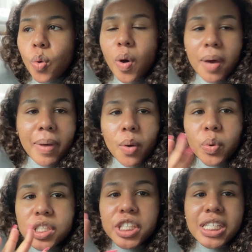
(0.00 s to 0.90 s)
Welcome. Back.
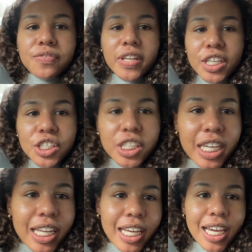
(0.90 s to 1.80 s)
We just finished
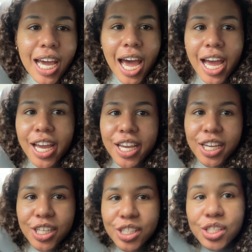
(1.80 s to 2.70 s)
eating. I
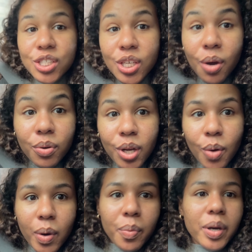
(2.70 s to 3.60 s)
don't know
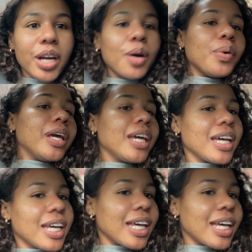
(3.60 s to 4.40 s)
where we're going.